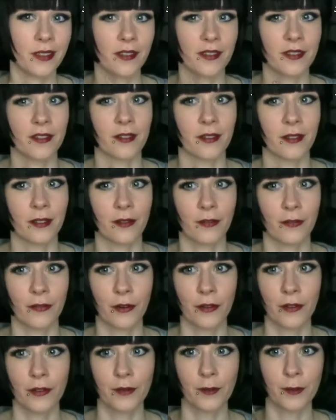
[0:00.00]
This is the
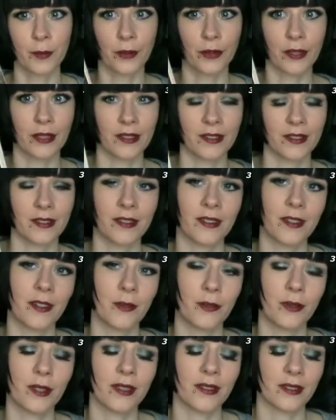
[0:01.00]
1st book in a
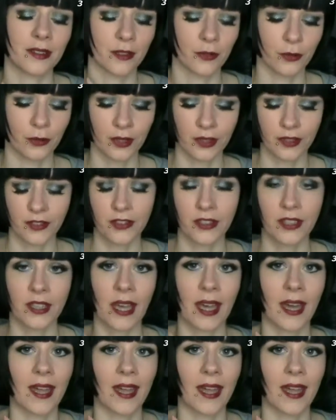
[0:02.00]
series, a trilogy,